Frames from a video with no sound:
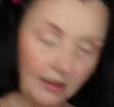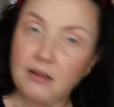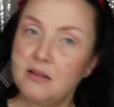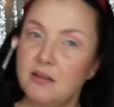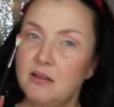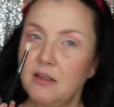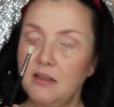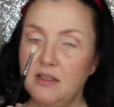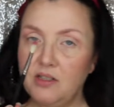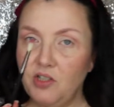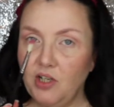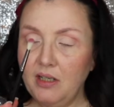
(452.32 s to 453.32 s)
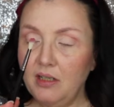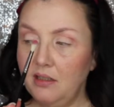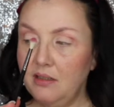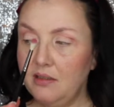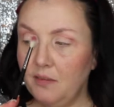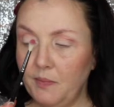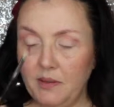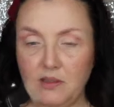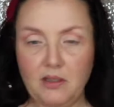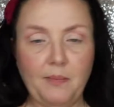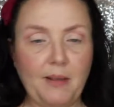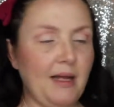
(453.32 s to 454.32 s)
I'm just going to gently dip
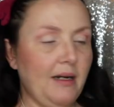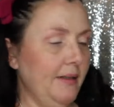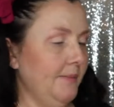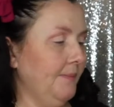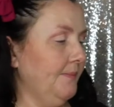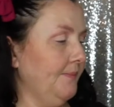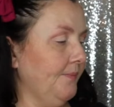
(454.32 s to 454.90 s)
into the palette,